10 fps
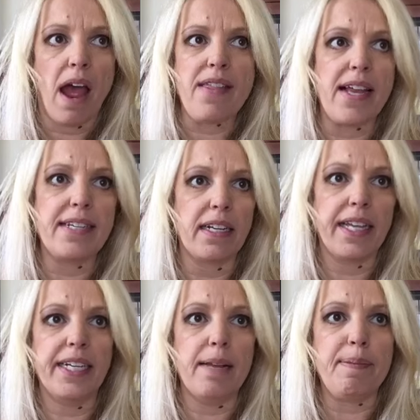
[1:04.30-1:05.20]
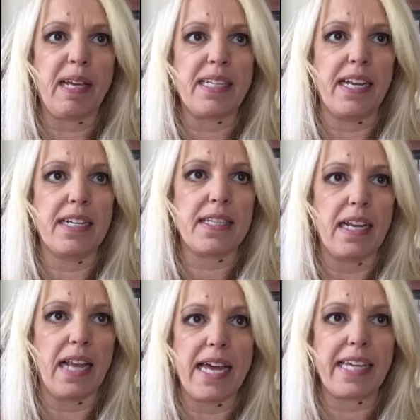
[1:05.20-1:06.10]
and then deleted it because I just
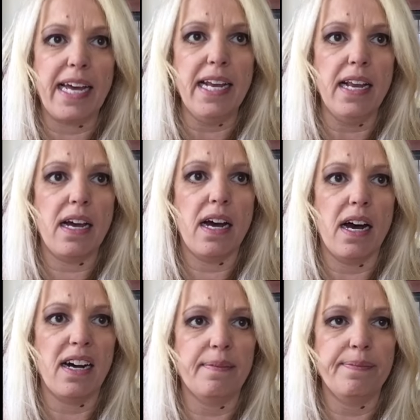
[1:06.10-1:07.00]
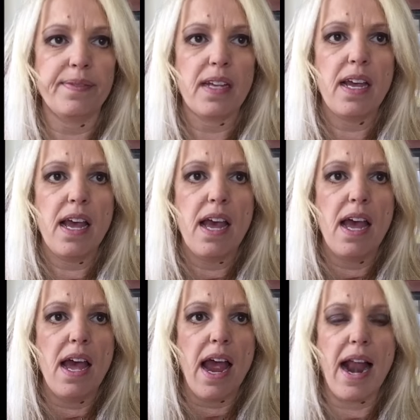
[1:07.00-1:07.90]
didn't like it. Um,
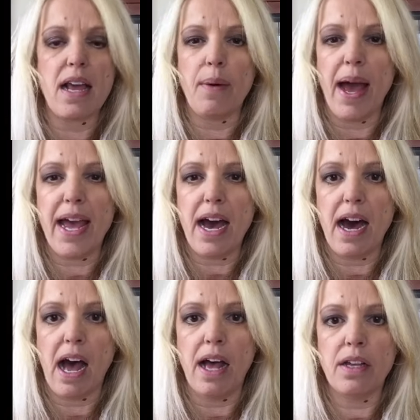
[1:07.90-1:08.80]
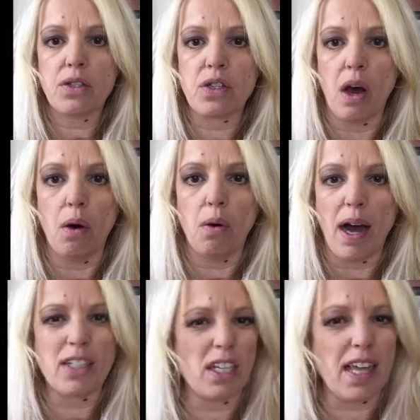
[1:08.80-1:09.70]
anyway, uh,
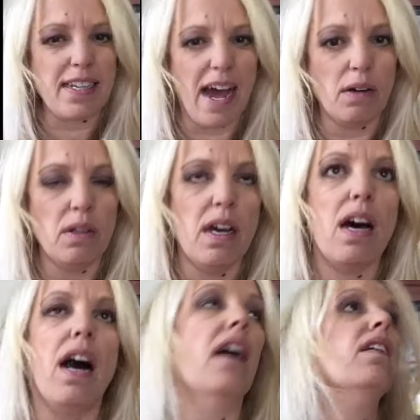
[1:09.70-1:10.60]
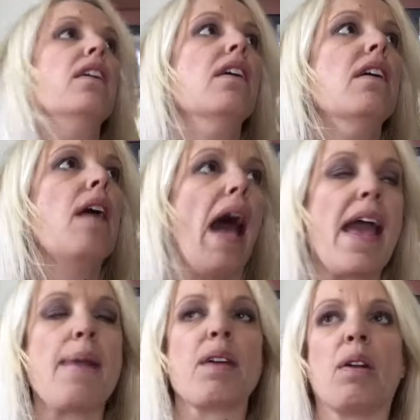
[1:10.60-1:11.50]
so I took that down. Uh,
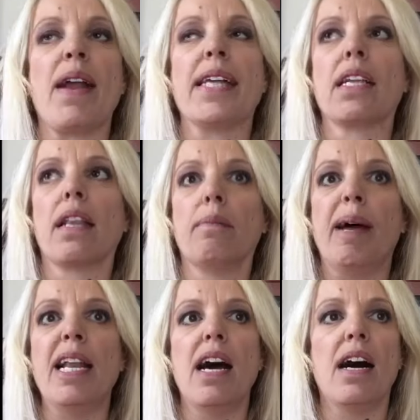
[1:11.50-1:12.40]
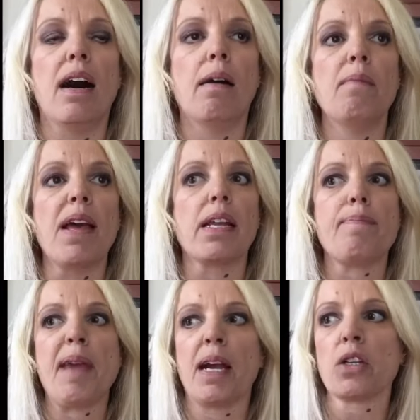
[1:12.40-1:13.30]
I am going to rant a little bit. Um, it
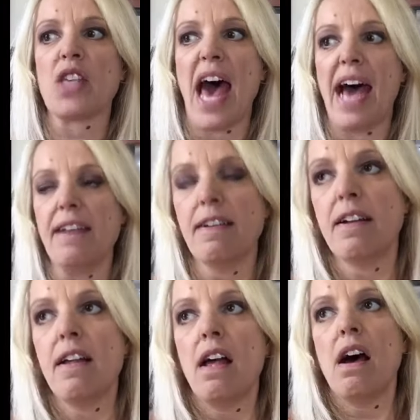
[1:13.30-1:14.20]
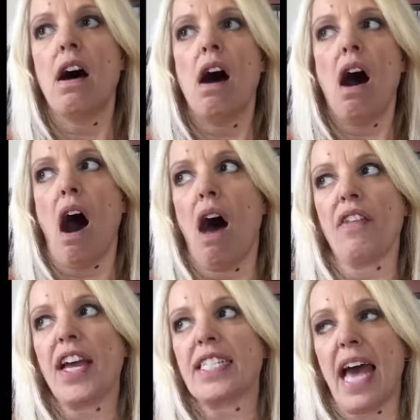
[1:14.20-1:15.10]
appears that
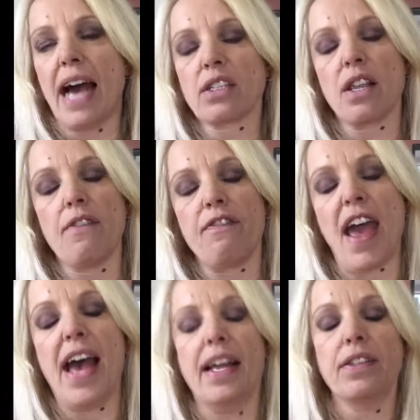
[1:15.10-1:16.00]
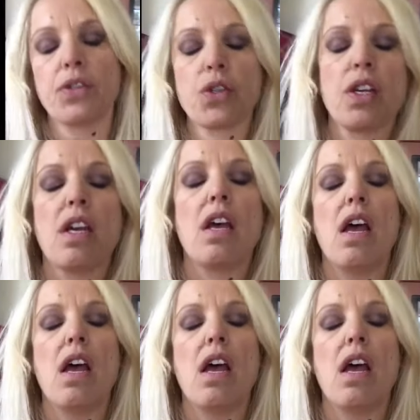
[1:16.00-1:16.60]
all the attacks on the fans